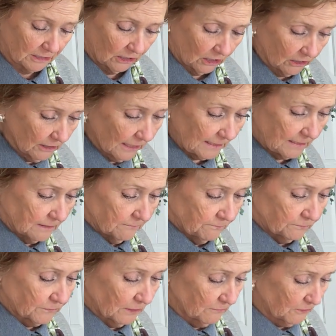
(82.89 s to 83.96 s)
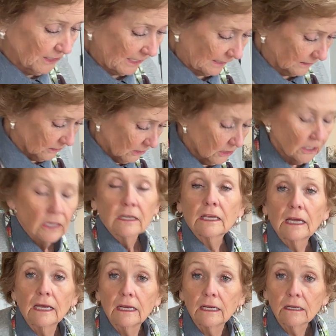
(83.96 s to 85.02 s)
All right, enough of that.
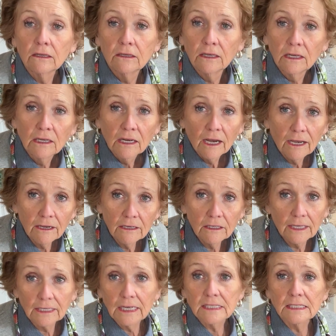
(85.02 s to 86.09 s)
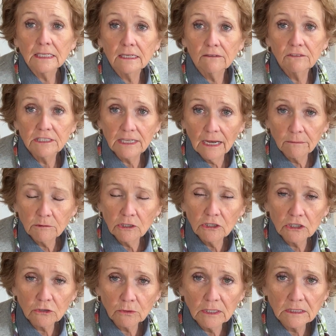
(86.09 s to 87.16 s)
Okay, like I said, I've adapted
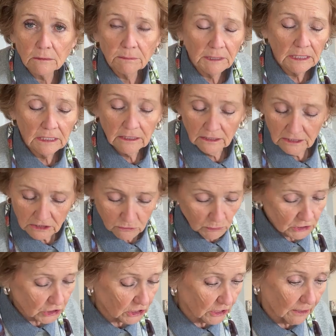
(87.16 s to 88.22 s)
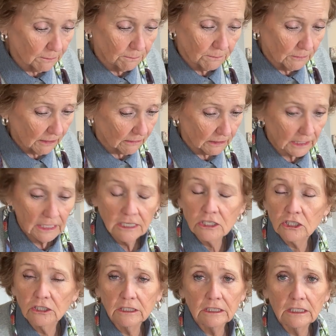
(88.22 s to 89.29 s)
this recipe and I switch it up
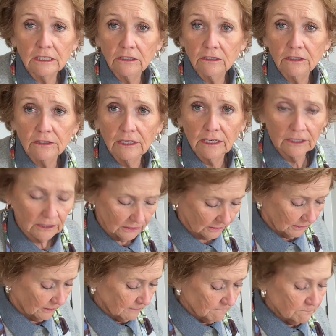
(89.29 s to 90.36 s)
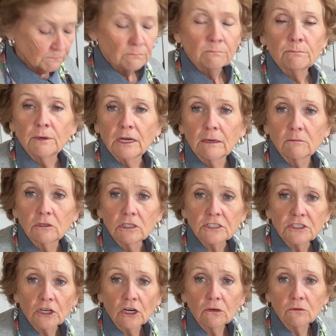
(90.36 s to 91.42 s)
occasionally here and there, but I'm gonna
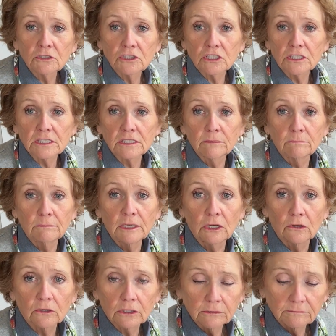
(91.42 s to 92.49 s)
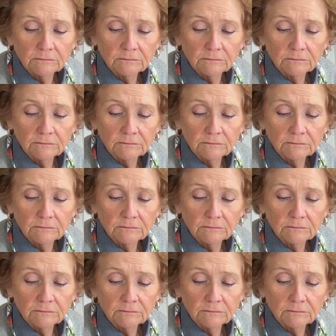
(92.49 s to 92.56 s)
start with just some milk.